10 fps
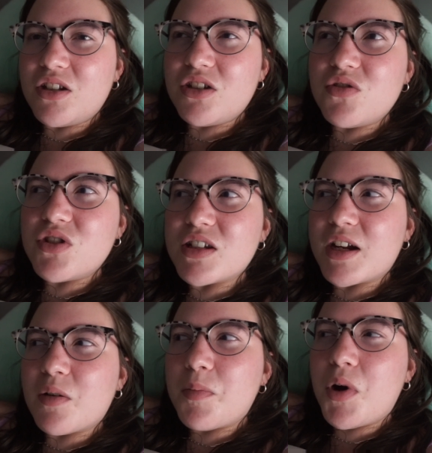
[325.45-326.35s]
you just like
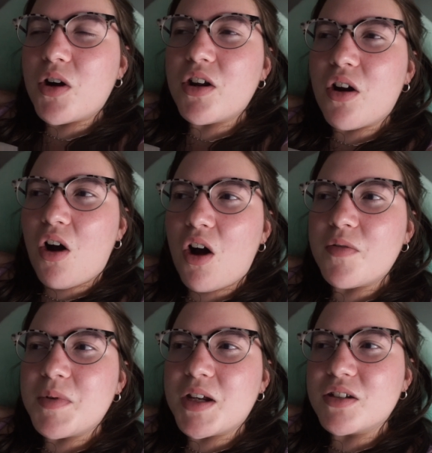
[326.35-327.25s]
put it
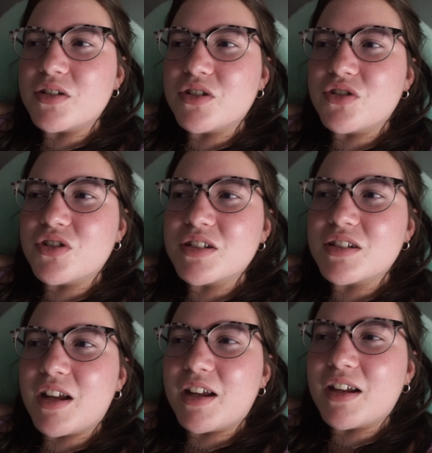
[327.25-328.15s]
off because you just
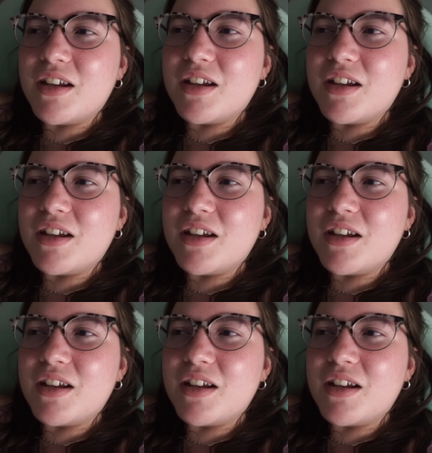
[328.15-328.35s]
like,